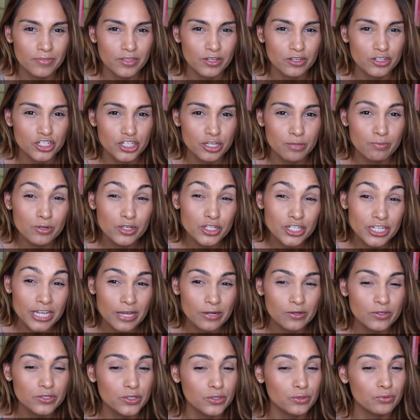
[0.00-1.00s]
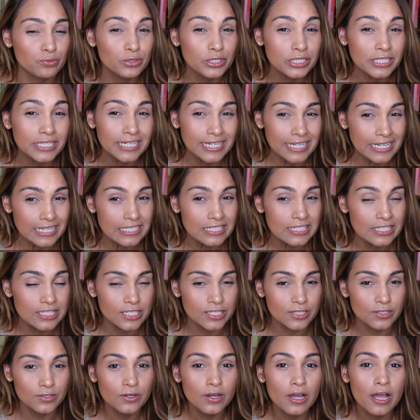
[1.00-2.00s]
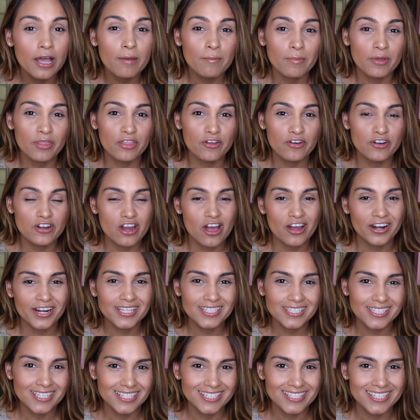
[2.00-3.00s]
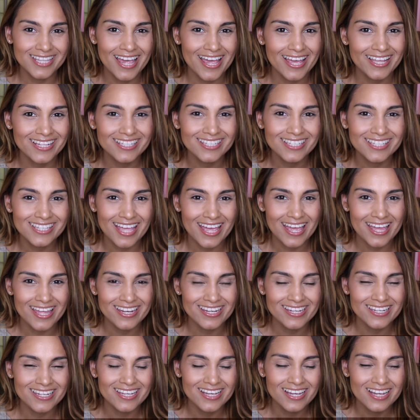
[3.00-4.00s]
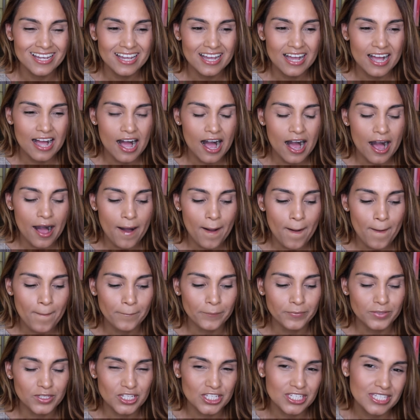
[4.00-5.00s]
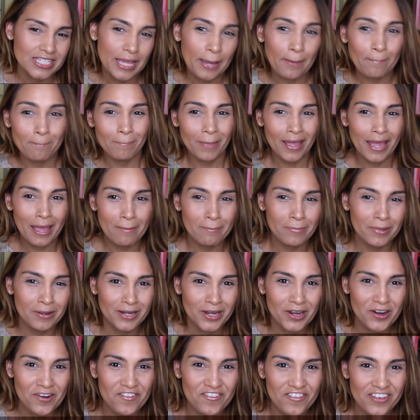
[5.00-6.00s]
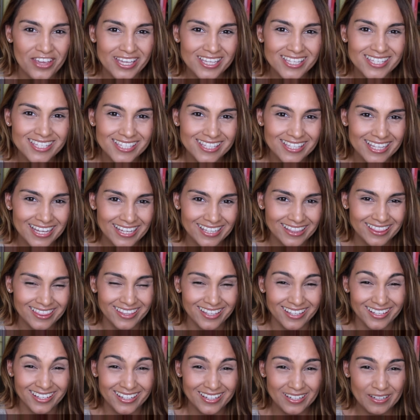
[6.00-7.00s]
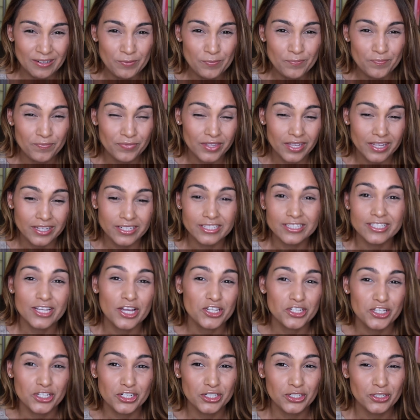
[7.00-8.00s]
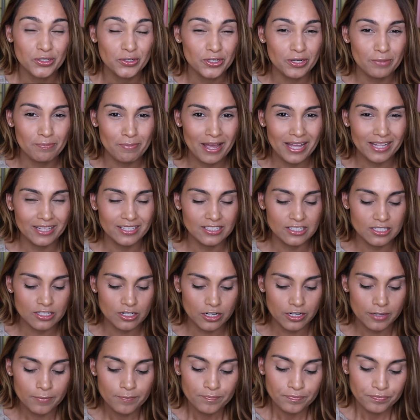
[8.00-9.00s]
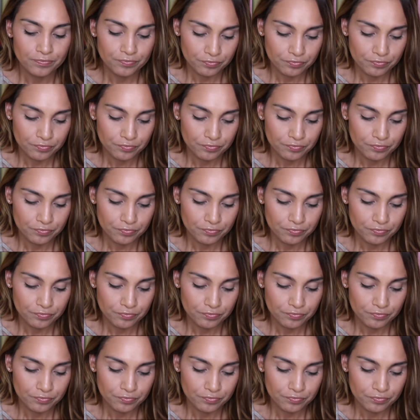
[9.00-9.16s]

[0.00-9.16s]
Their shimmer shadows are really nice too, but they're not as intense and just like bam in your face like the Natasha Denona palettes are,